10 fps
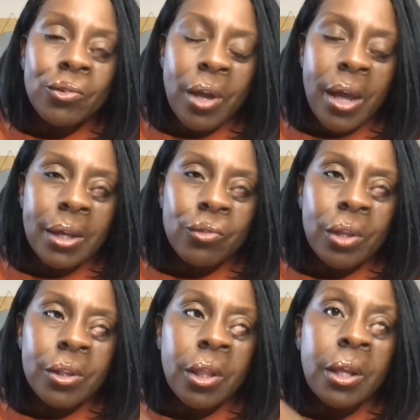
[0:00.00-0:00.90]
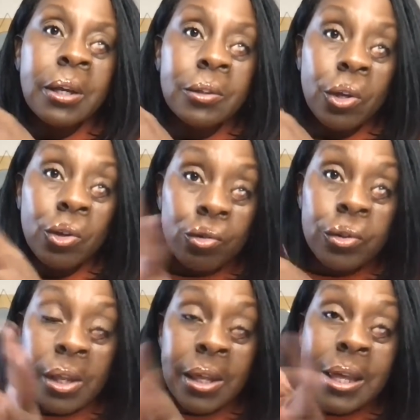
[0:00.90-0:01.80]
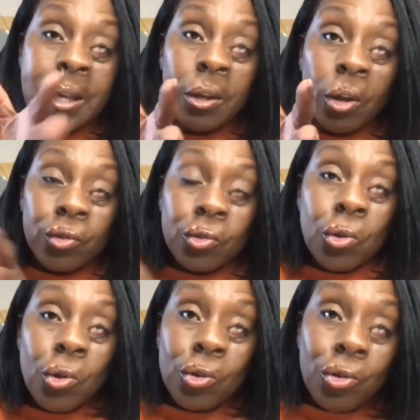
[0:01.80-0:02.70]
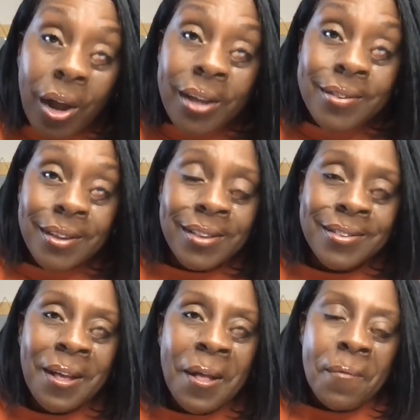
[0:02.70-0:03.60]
change and the ecological crisis